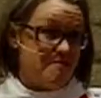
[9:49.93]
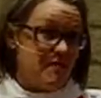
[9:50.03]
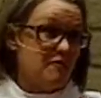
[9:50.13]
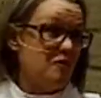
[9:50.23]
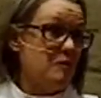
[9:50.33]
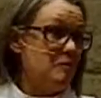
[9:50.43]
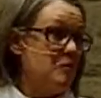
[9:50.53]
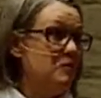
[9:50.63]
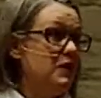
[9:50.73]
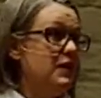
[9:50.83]
of
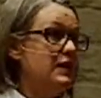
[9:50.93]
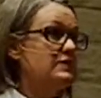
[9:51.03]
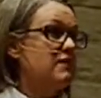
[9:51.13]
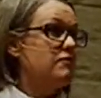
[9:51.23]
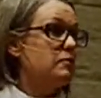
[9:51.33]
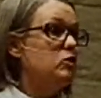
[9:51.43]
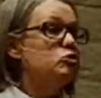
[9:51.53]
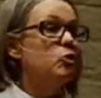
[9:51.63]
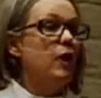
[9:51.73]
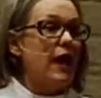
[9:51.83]
communities of
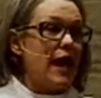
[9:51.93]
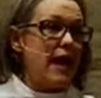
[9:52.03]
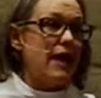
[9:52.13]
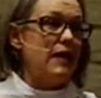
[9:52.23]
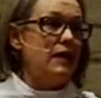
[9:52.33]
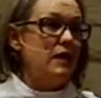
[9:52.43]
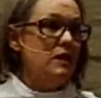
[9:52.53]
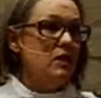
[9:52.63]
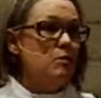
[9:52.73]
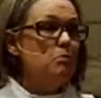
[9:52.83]
mutual aid,
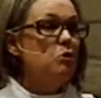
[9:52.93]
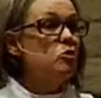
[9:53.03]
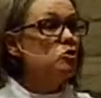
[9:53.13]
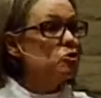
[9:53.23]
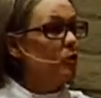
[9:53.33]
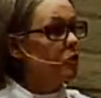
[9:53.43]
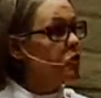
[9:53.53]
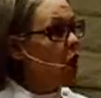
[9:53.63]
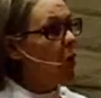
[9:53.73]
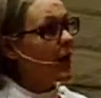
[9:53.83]
mutual
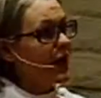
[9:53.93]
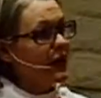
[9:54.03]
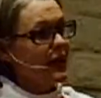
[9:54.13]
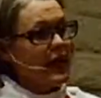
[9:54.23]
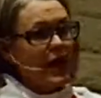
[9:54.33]
knowing,